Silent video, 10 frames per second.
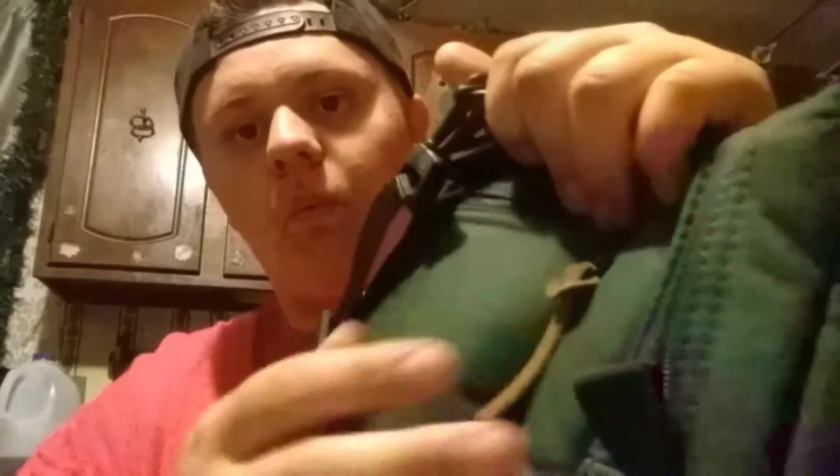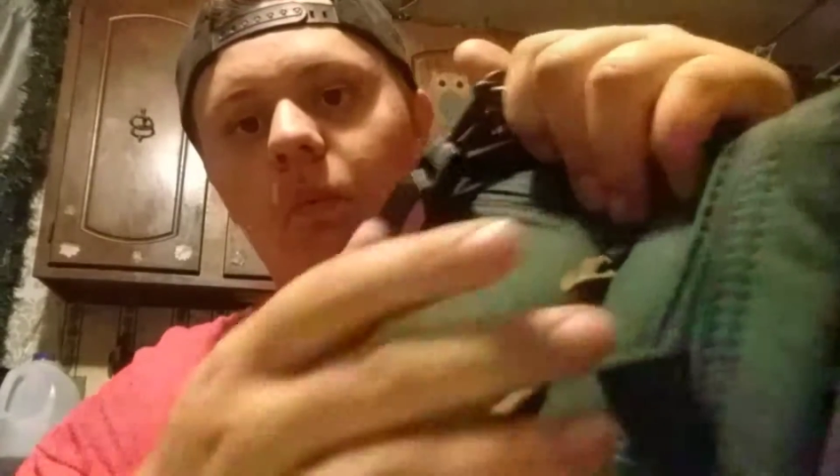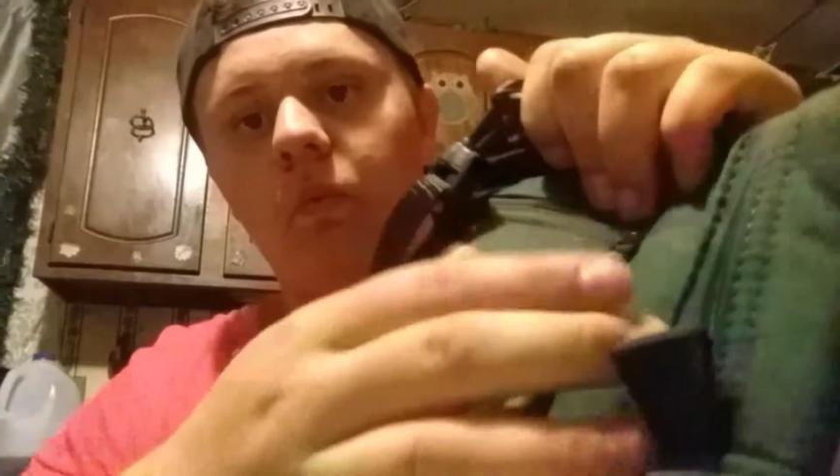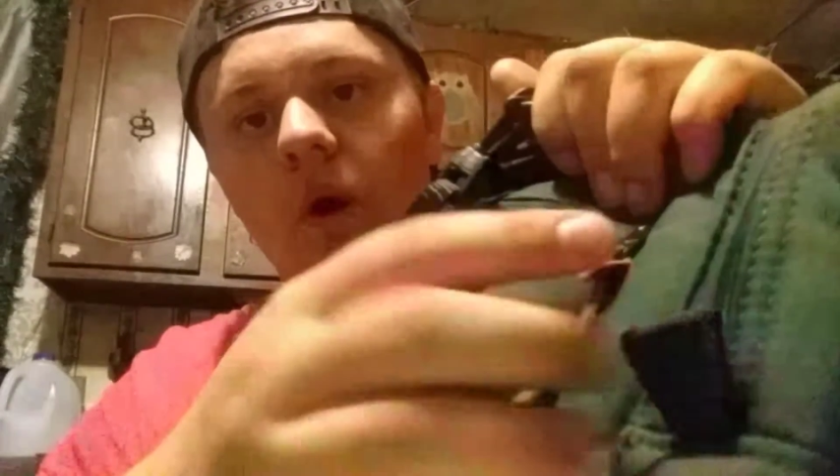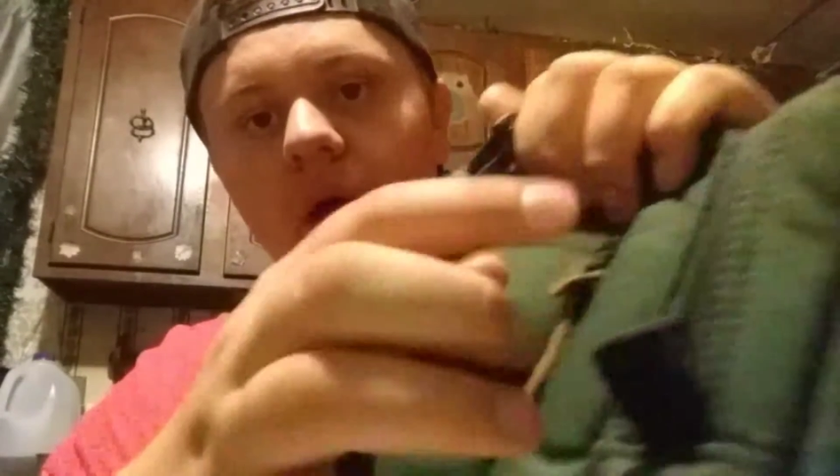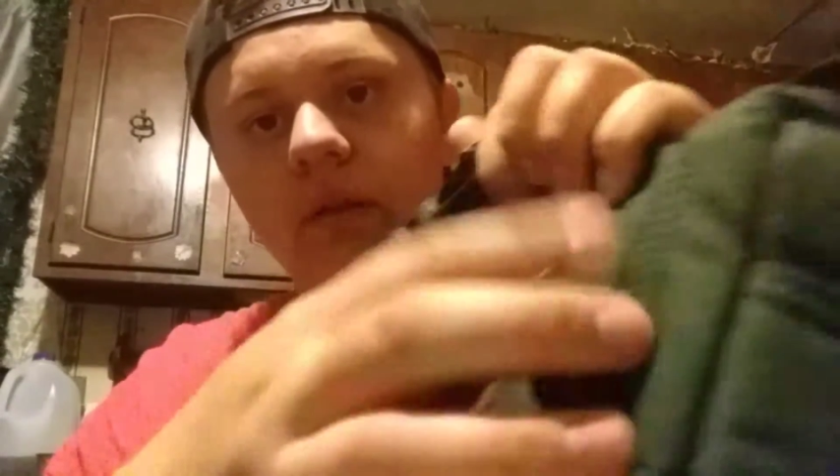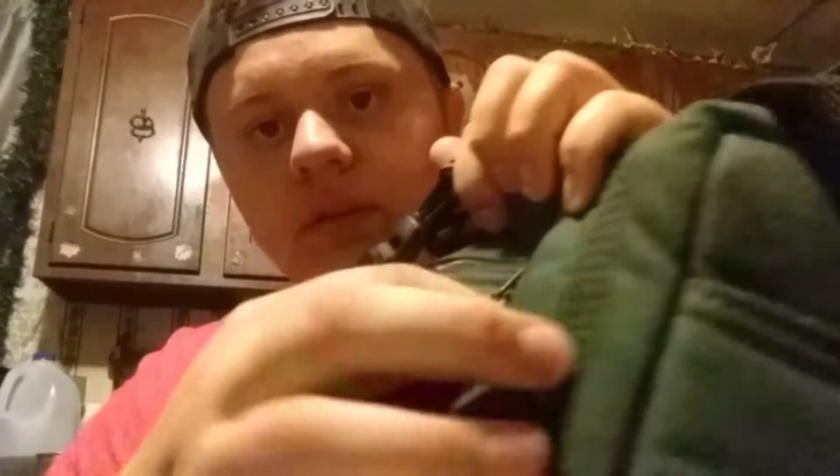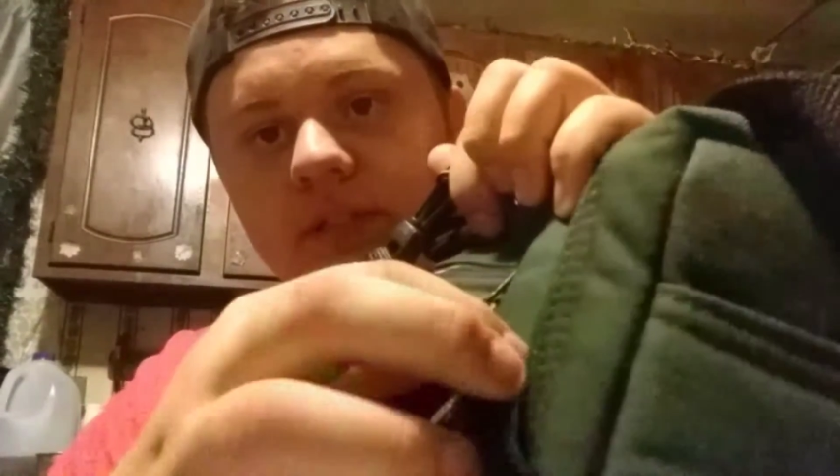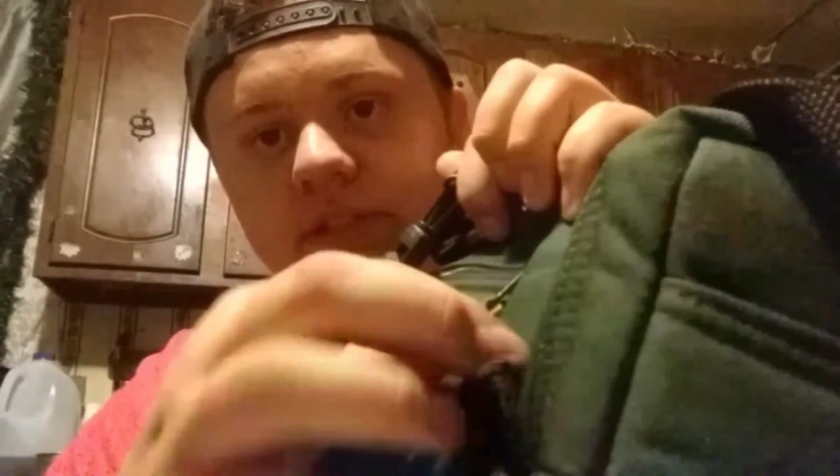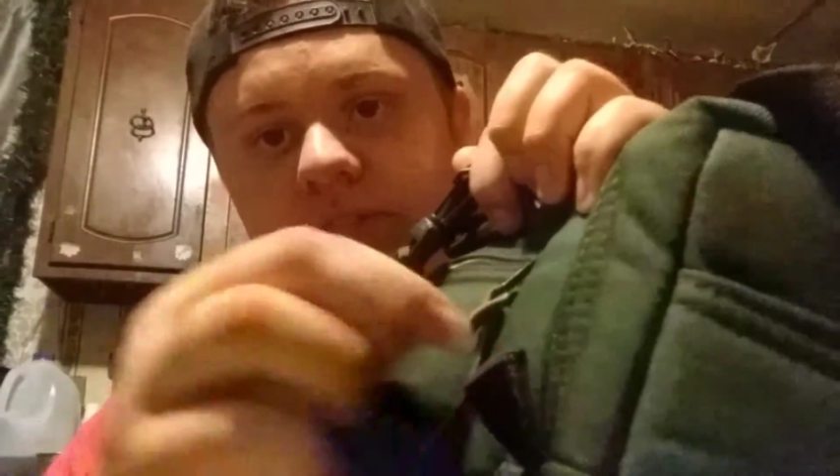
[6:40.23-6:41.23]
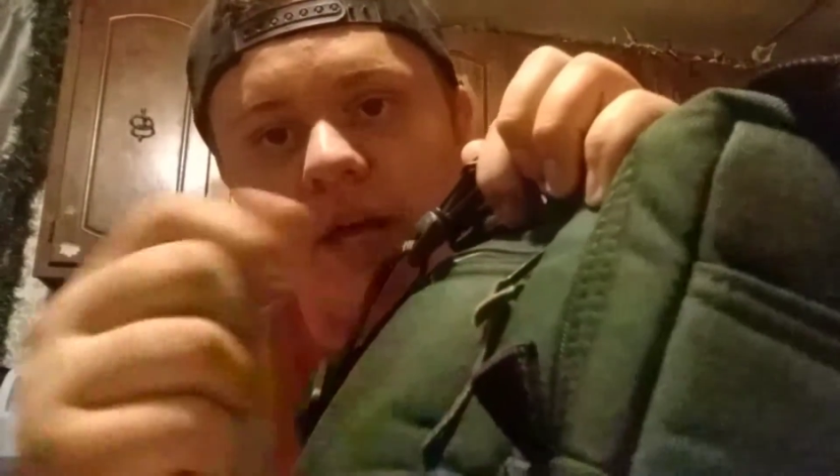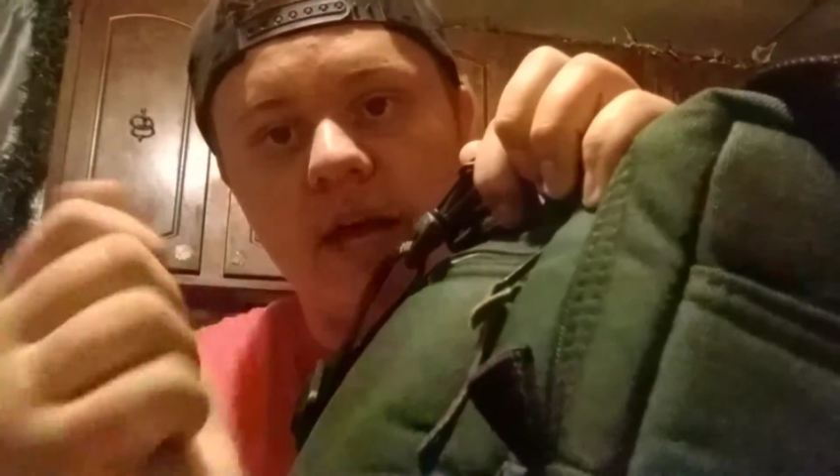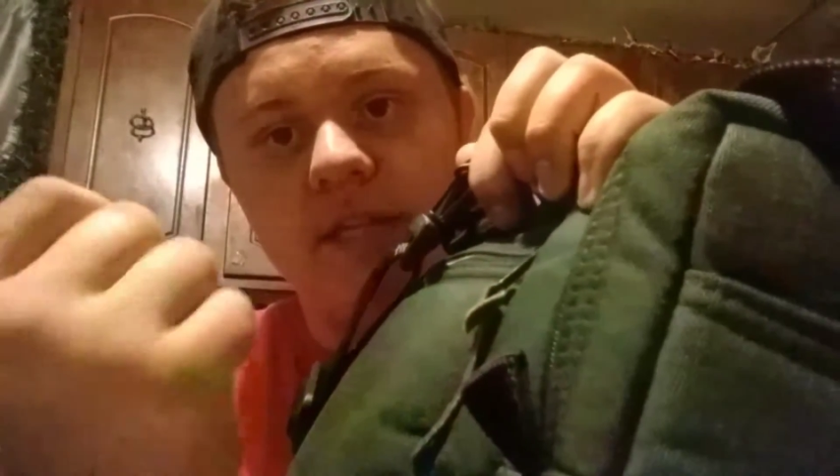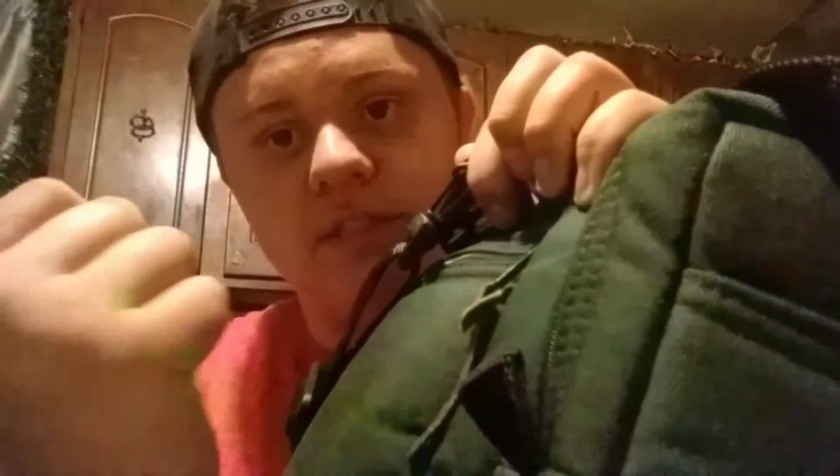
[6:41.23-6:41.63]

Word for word: Right on the side is